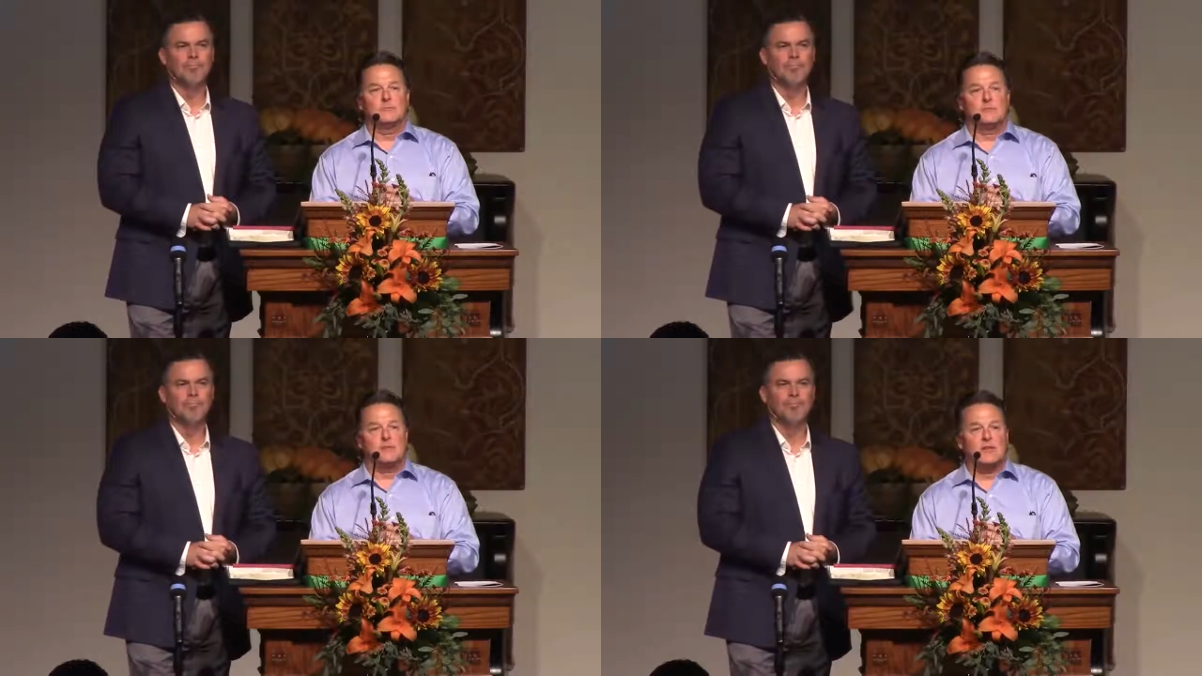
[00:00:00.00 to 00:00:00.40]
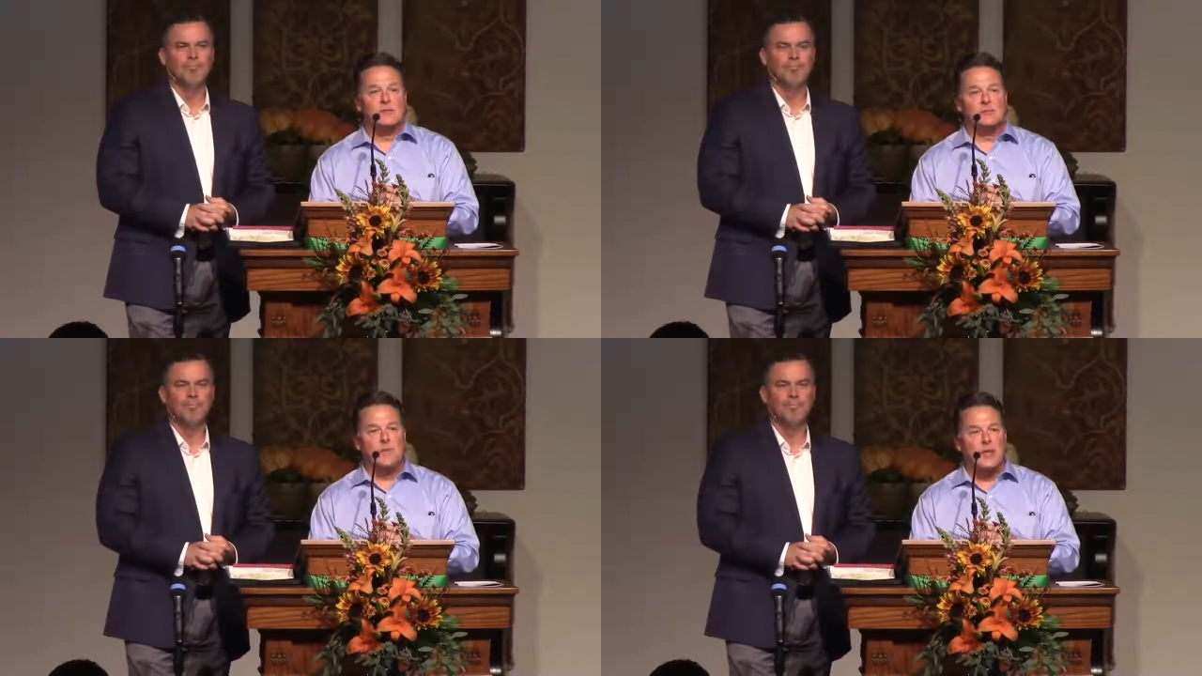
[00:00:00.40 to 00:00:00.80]

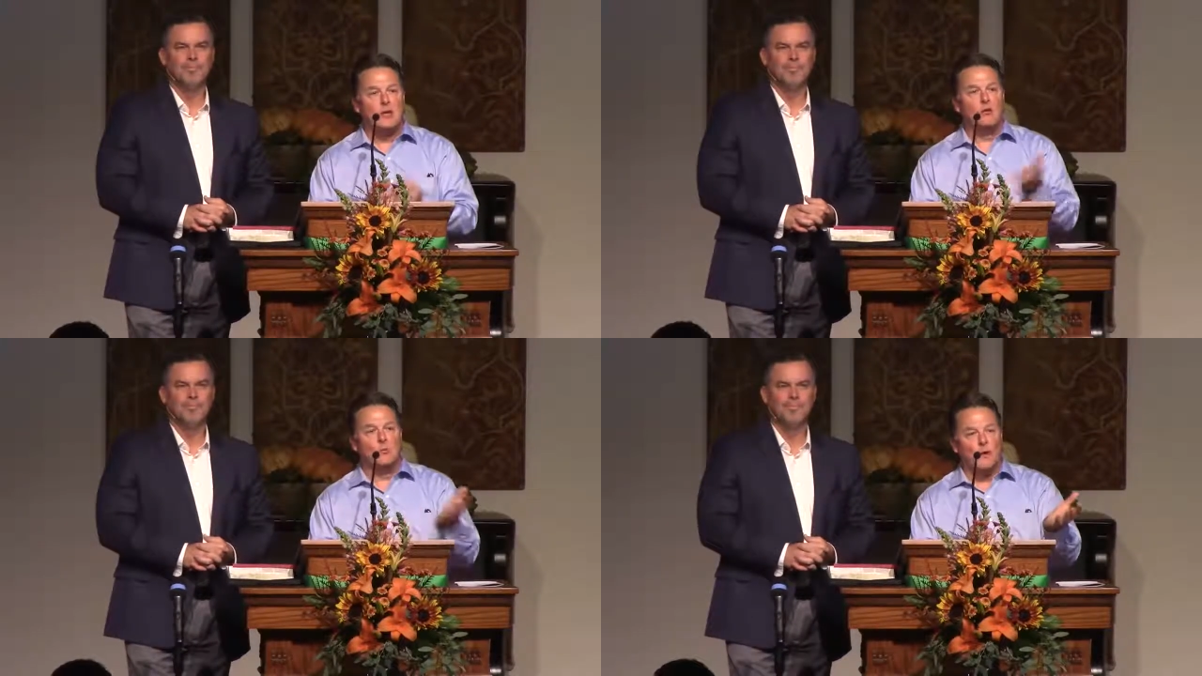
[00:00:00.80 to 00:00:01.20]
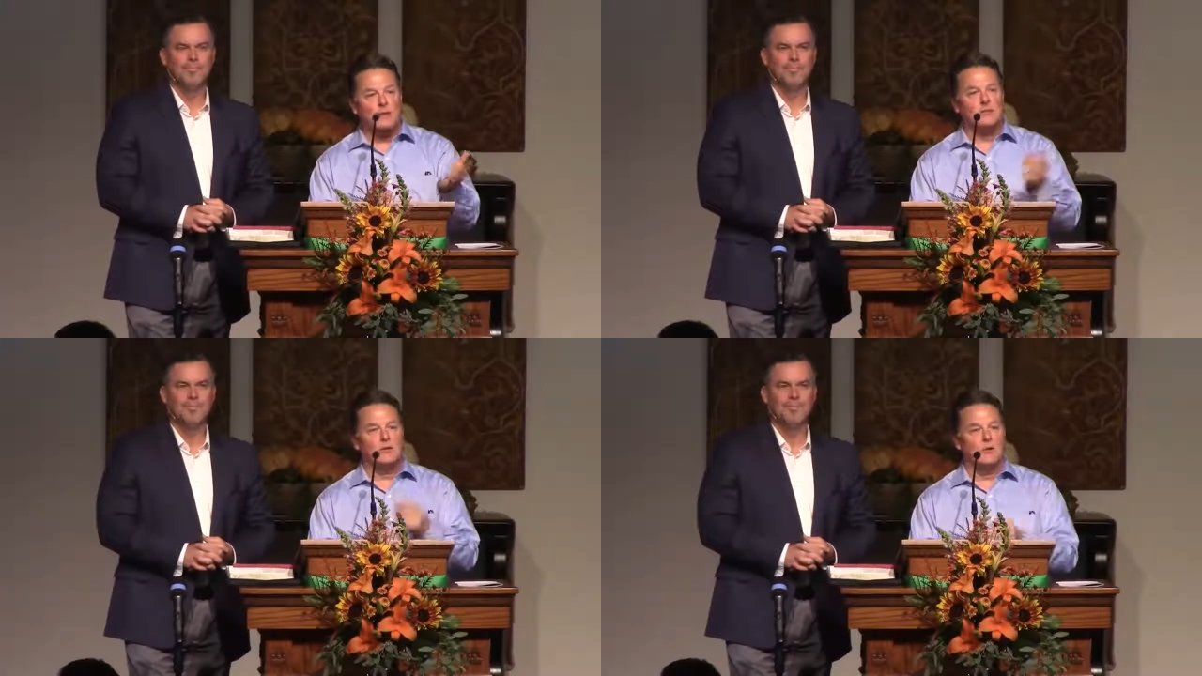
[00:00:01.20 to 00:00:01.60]
Speaker 1: same as paying your
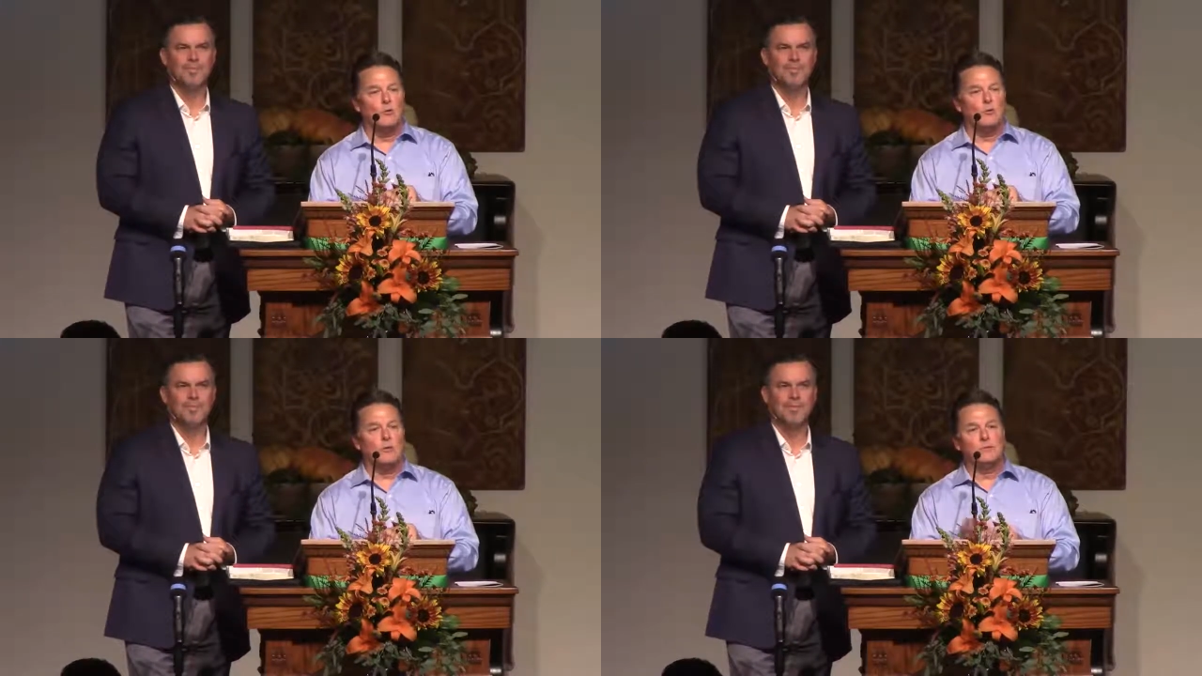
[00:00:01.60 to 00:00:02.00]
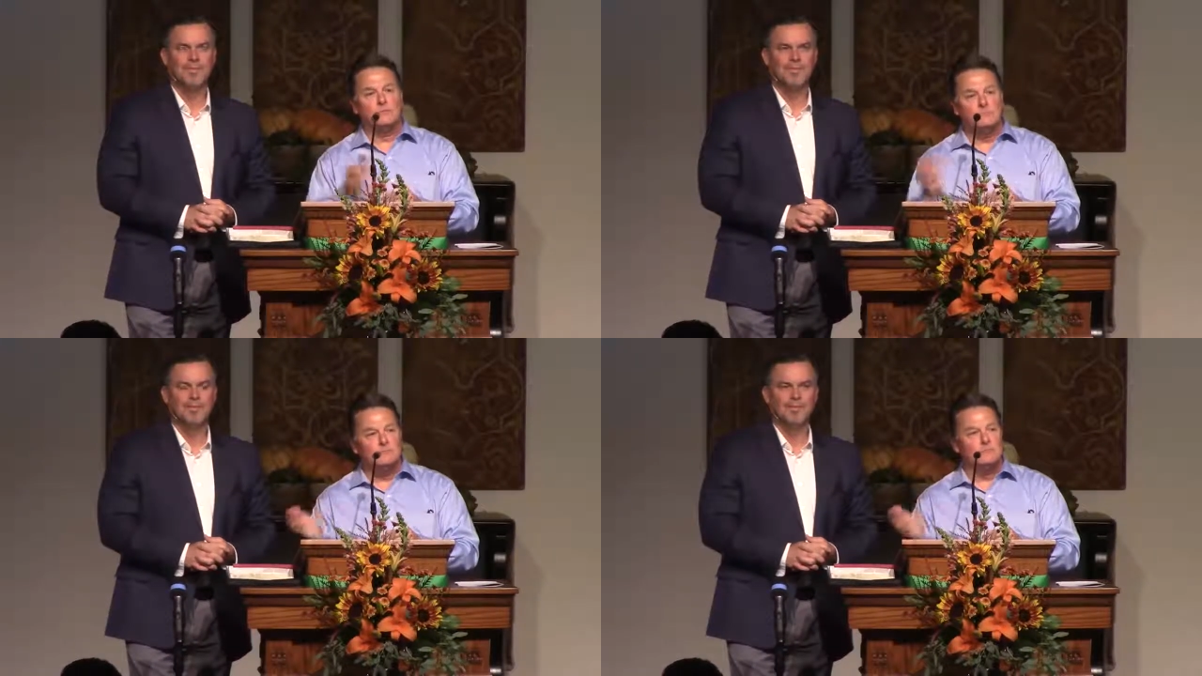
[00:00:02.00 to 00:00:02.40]
rent at home
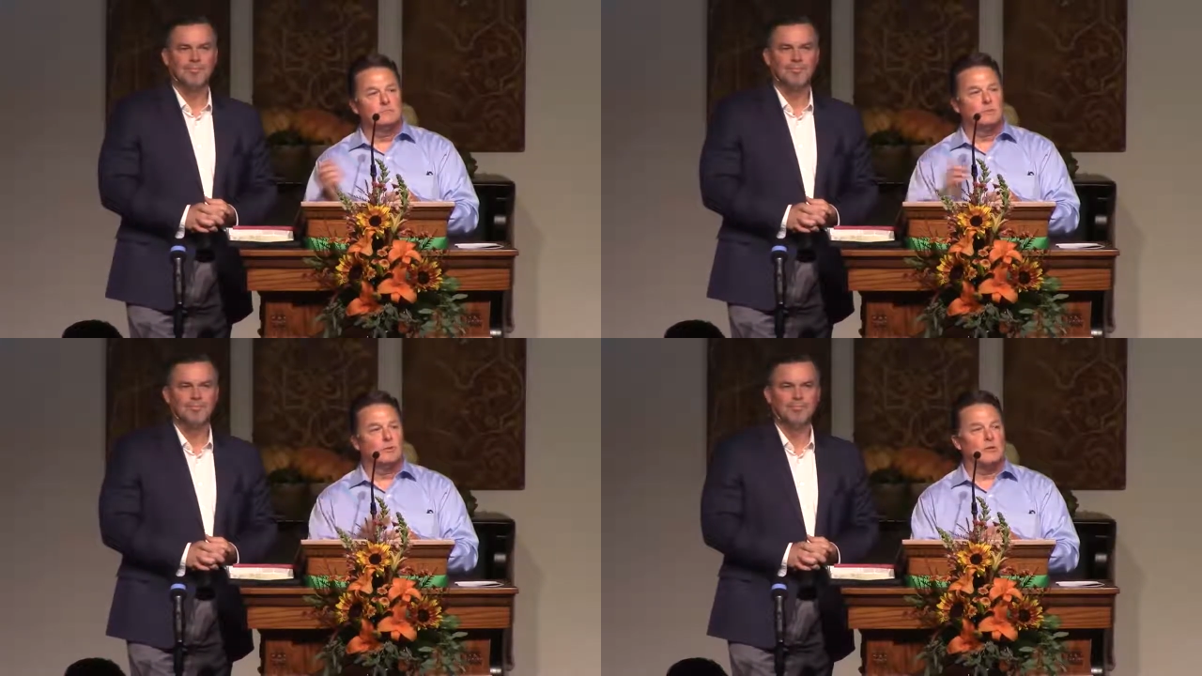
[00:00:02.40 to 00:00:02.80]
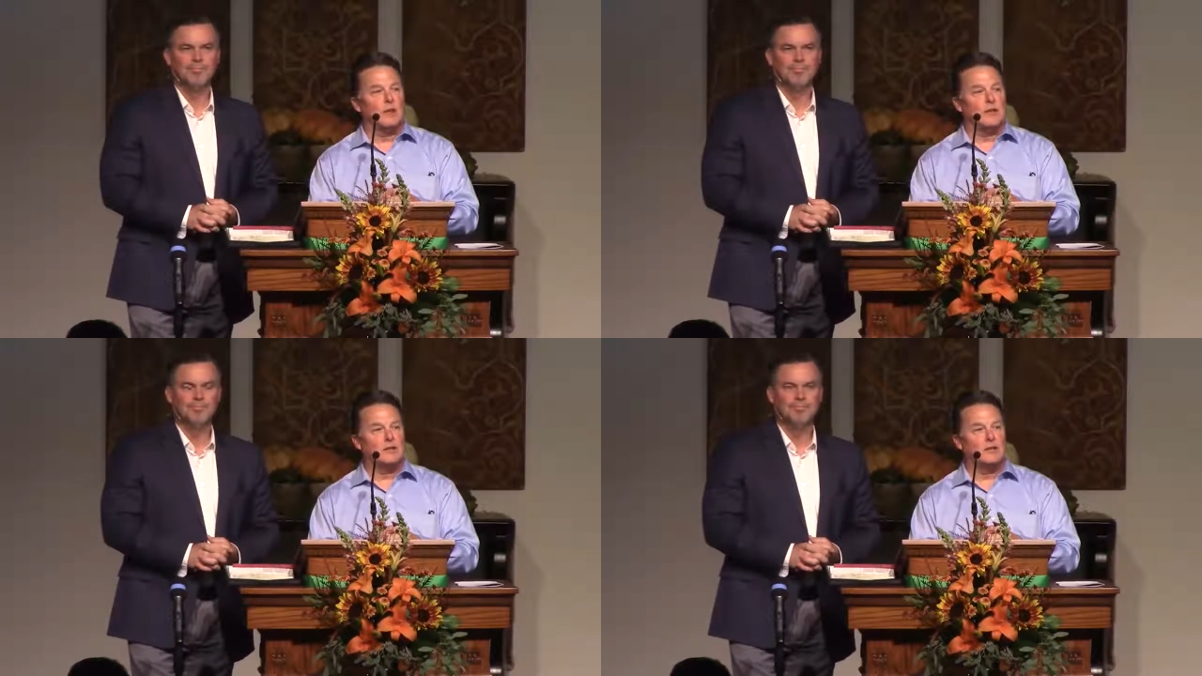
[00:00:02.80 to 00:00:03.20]
and putting
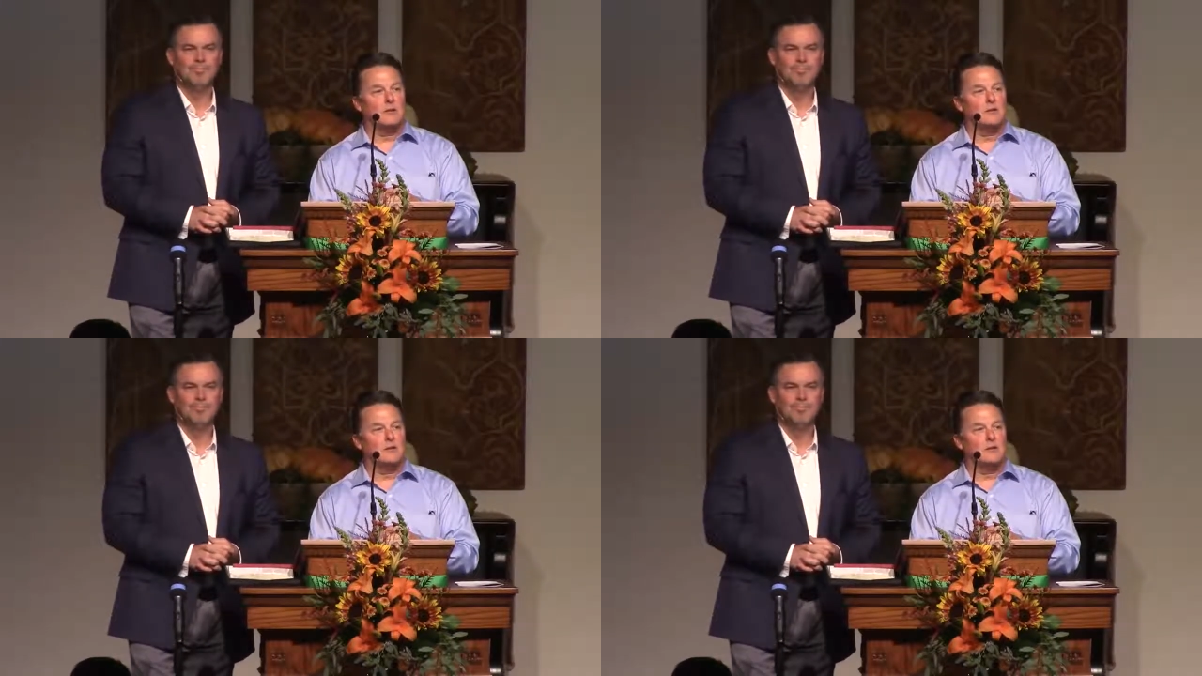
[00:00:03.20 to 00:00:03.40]
the lights on